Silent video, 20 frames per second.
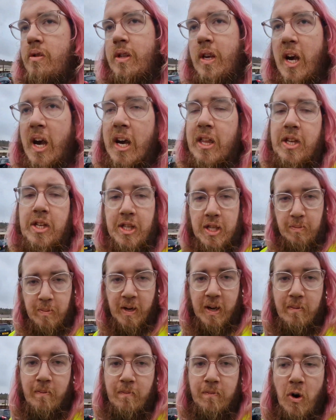that I need to
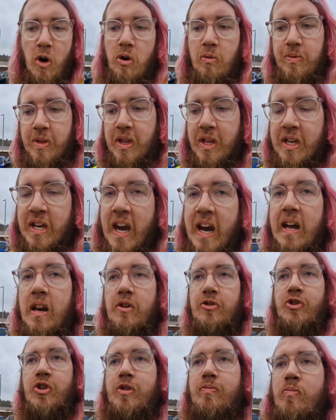be involved in the
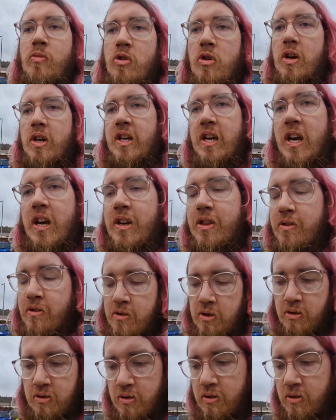garages more again.